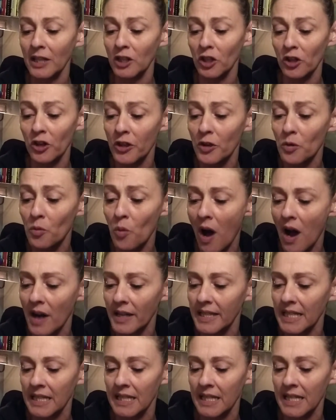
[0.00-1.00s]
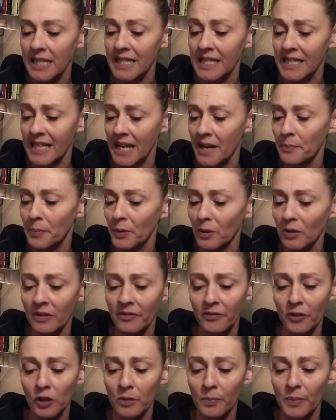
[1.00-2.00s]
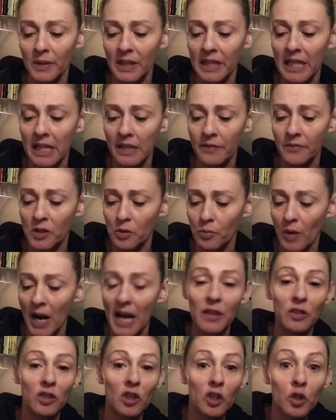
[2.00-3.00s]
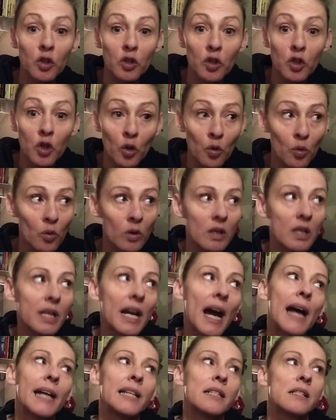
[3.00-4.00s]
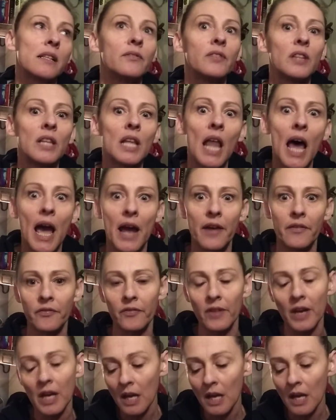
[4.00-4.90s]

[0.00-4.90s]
You're the walking example of your beliefs, right? The tour guides of life.